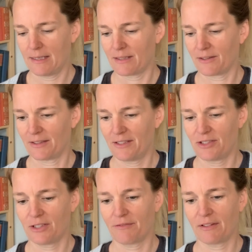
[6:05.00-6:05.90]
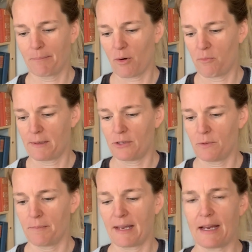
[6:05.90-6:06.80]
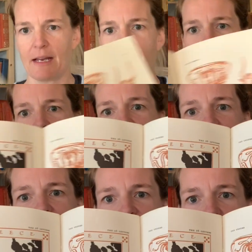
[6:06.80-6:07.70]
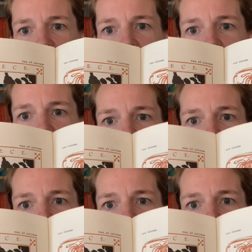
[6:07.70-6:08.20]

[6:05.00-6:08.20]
So let's just flip open to a page. Look at that.